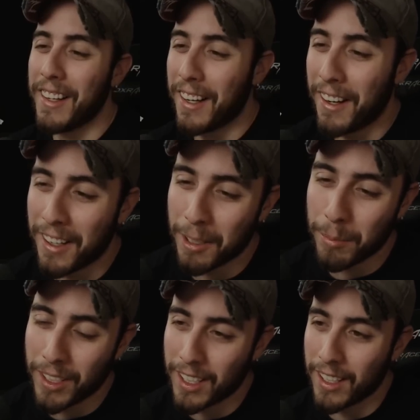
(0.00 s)

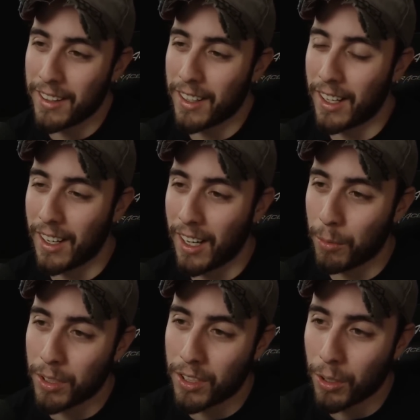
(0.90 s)
Again, I
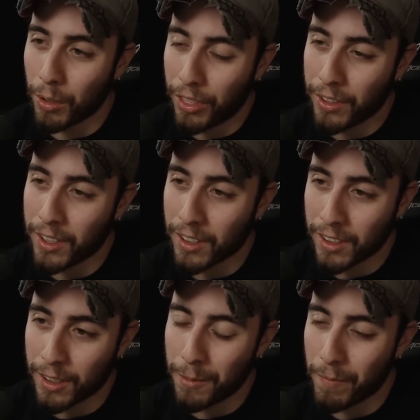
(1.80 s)
would go with
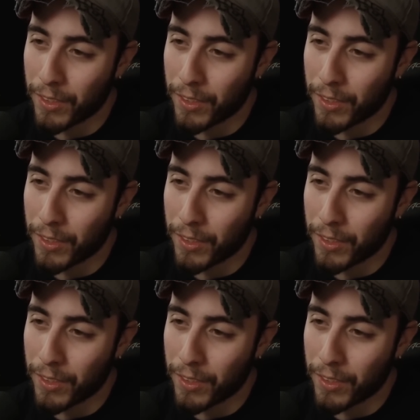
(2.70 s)
your